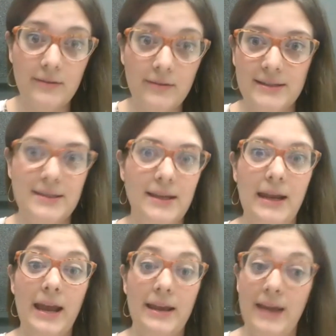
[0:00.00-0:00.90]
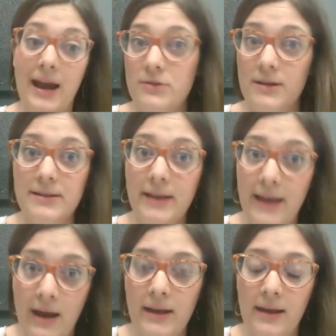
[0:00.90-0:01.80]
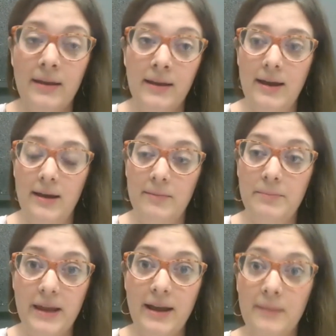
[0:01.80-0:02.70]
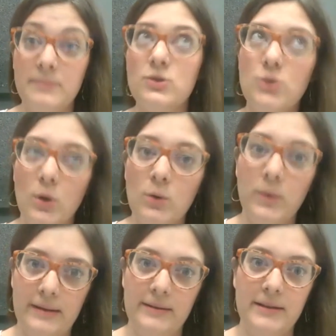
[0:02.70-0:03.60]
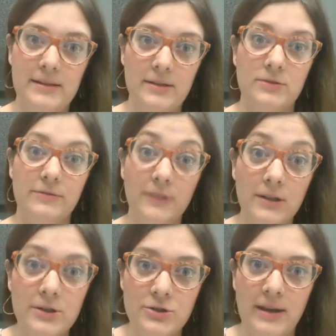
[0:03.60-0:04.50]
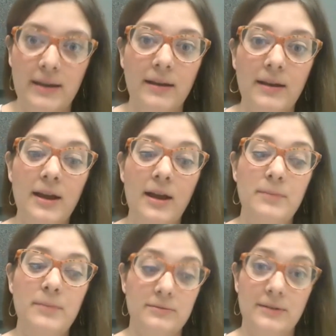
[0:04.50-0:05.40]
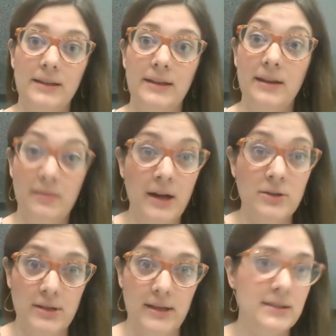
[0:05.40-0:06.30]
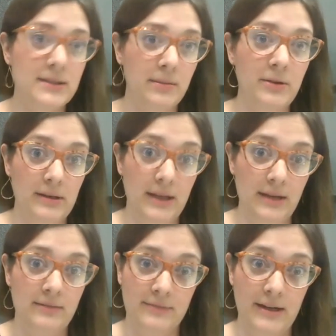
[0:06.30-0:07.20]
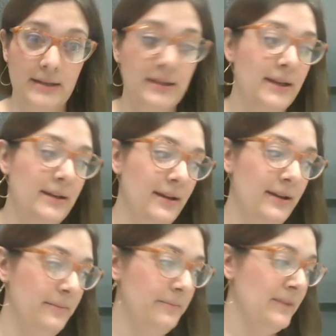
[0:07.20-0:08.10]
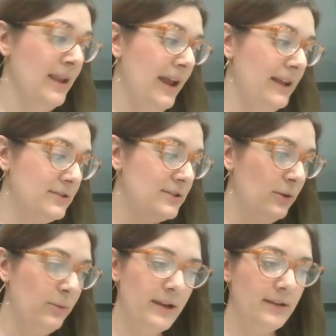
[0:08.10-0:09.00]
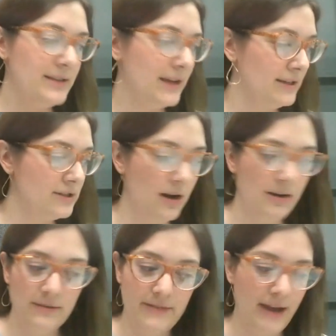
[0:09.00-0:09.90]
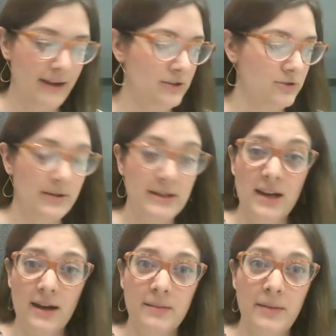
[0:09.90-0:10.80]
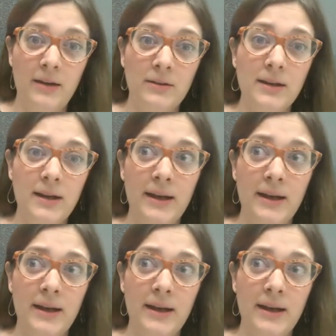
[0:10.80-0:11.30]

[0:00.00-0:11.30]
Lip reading: of Kansas City, and how Johnson County becomes so quickly such a flourishing but really homogenous community, right? And so we dig into all of that history, talk about